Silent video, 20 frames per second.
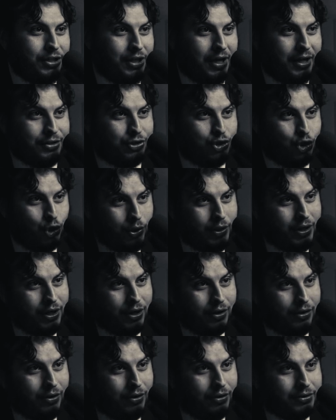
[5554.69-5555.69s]
a
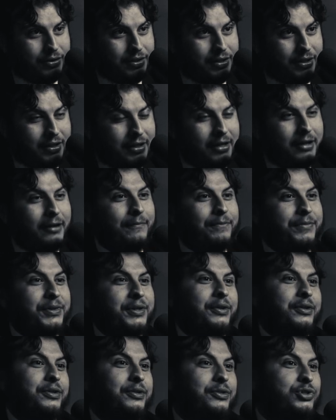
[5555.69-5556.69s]
2-year-old
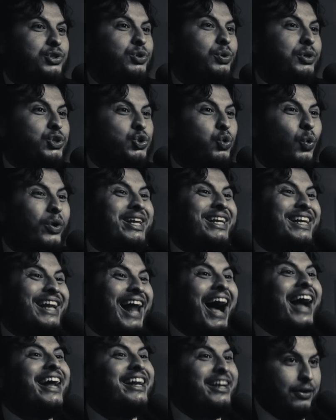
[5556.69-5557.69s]
to a
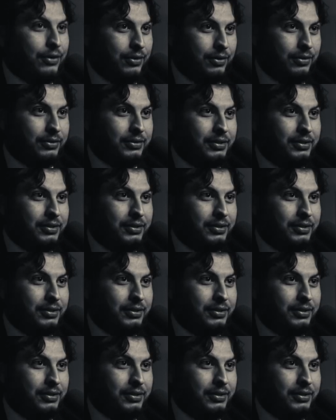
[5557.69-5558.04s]
29-year-old.